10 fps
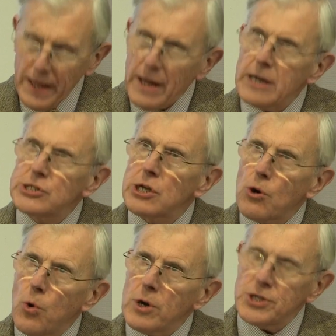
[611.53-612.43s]
is the
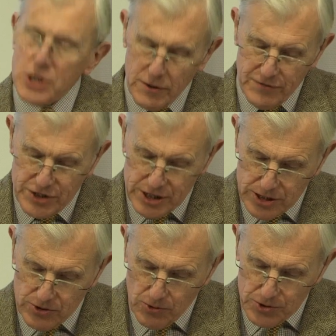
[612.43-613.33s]
quality of
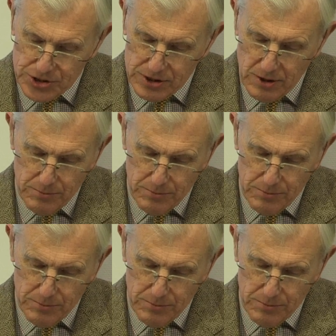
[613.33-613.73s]
discourse